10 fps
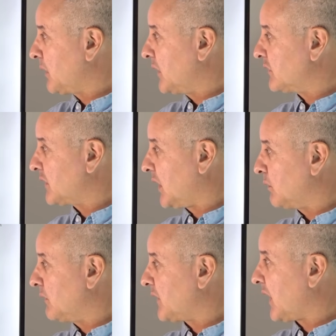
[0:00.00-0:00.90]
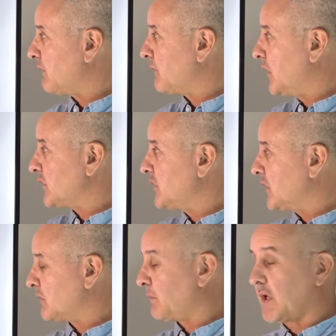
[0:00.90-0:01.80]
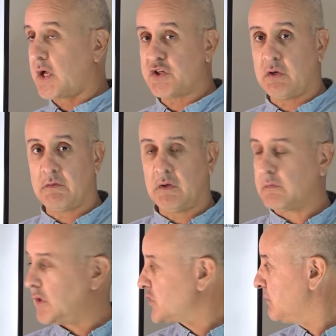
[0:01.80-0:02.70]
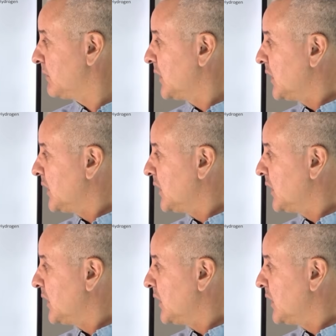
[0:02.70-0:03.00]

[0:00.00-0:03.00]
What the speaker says: We're going to start with the HEV version. There's a PHEV version.